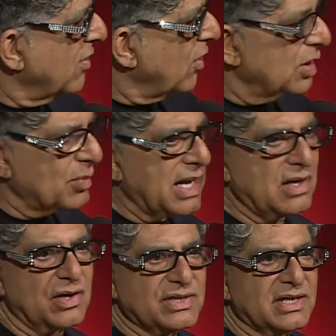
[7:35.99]
All
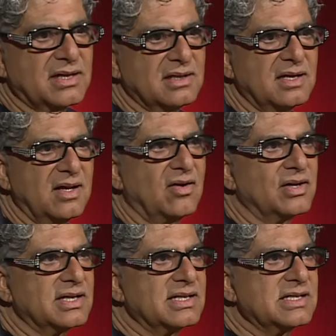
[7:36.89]
biological
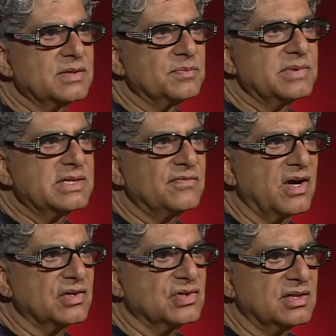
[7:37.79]
organisms
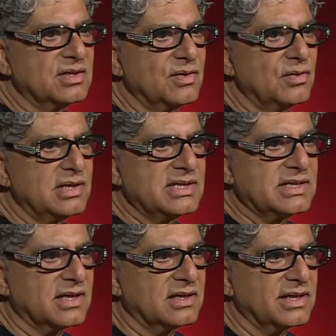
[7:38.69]
function
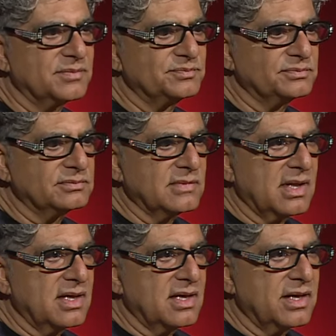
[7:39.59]
holistically
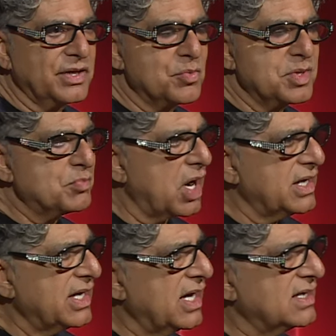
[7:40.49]
a human
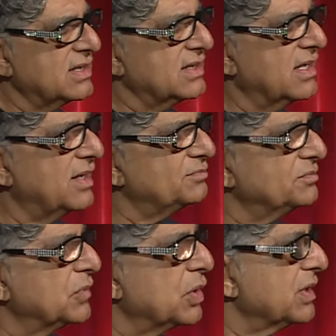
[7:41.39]
body has uh,
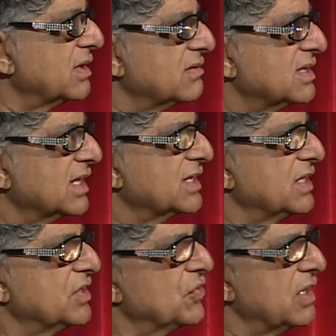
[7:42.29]
more than
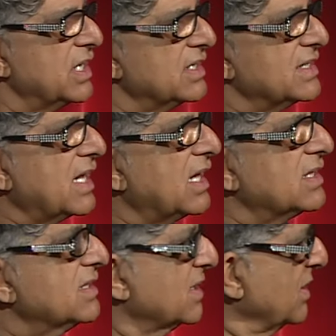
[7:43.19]
60 trillion
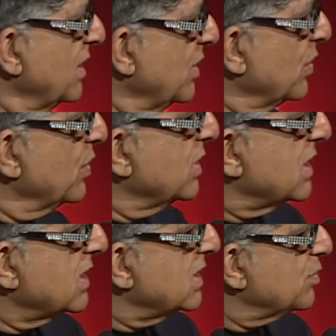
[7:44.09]
cells,
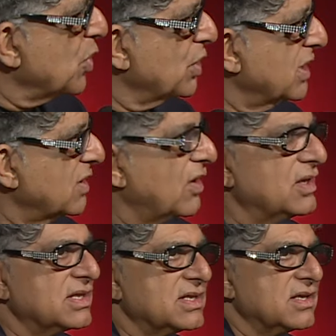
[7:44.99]
which is more than
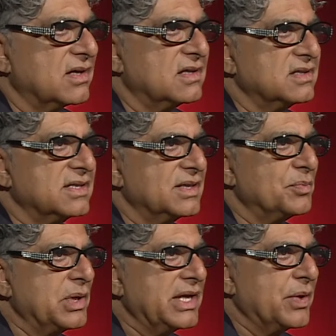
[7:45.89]
all the stars in
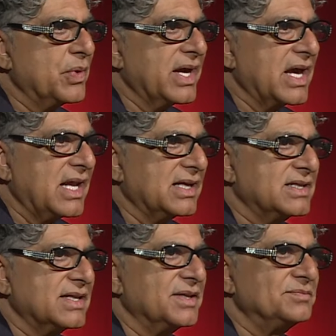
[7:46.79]
the Milky Way
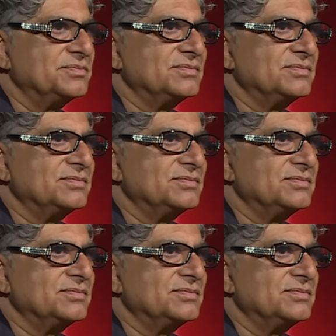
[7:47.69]
galaxy.